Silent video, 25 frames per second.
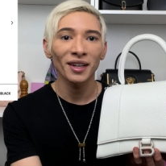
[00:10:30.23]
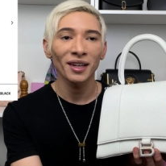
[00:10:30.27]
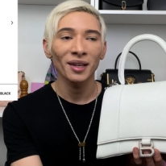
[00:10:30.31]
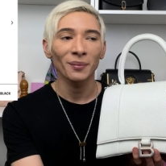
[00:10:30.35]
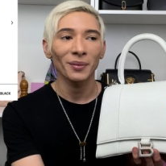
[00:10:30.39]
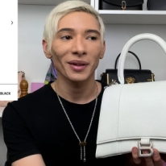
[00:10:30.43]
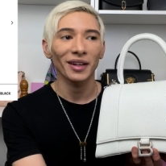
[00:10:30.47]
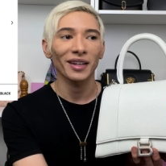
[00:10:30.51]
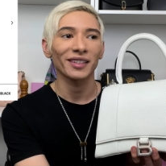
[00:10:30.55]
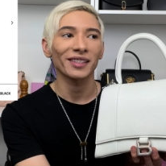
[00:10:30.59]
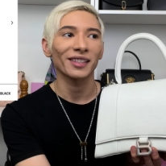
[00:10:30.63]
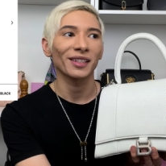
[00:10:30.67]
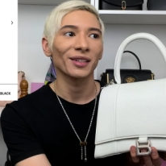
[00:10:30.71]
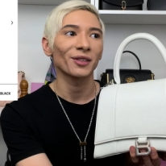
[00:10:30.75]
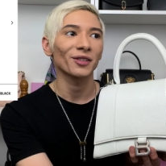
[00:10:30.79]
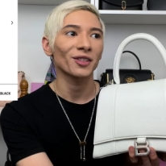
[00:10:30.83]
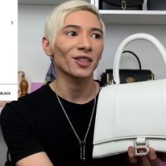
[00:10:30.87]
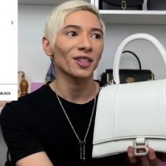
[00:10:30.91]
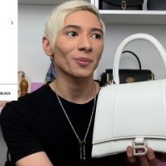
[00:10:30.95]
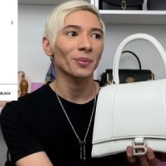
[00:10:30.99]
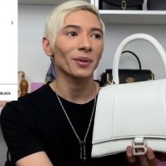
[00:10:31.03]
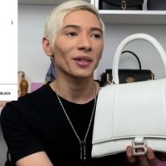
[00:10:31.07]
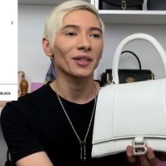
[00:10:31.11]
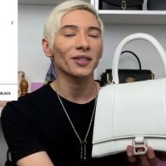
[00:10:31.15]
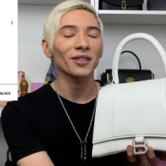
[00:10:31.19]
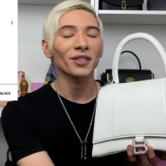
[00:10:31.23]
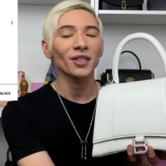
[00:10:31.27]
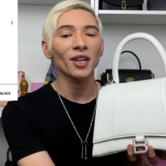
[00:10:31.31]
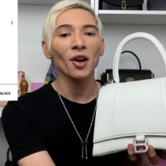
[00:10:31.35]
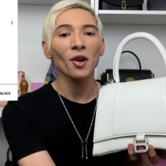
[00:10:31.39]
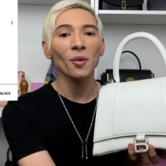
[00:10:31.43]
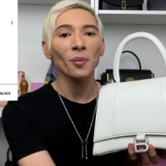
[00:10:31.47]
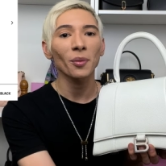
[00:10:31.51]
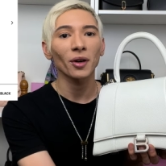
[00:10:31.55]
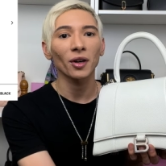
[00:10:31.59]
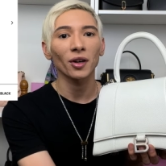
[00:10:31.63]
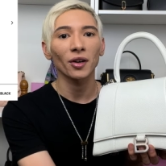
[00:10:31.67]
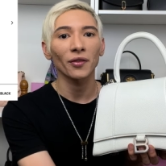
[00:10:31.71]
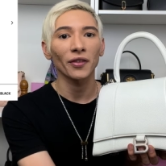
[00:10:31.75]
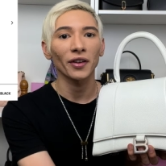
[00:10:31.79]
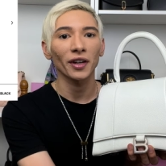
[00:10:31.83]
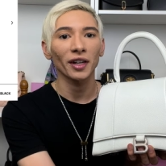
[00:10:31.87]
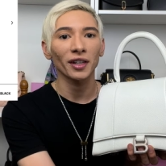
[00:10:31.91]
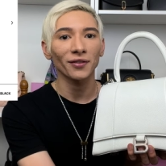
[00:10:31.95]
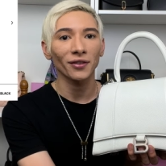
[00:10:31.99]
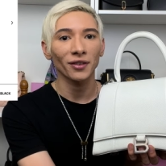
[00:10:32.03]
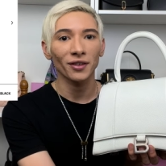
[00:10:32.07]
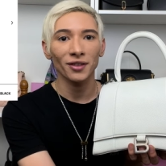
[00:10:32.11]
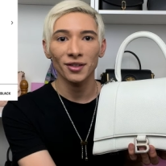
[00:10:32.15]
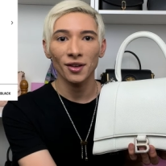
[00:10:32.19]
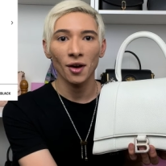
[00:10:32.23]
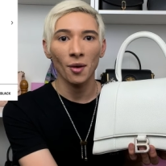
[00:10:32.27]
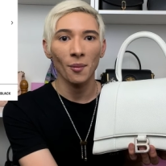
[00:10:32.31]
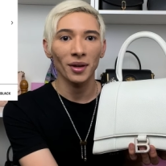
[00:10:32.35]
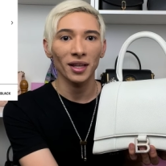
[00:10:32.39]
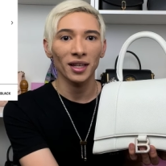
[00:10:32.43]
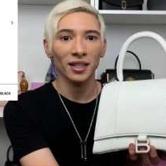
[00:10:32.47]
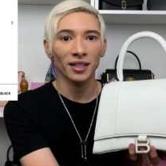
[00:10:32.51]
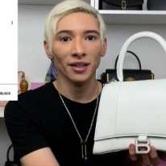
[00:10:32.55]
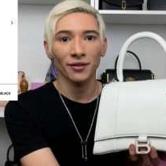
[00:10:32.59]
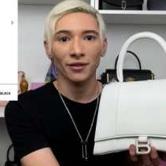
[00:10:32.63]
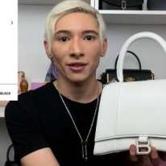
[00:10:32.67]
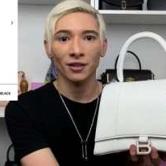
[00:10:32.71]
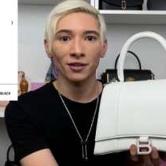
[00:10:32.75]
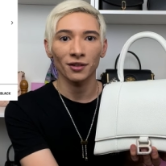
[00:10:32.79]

because it will just be so perfect for so many different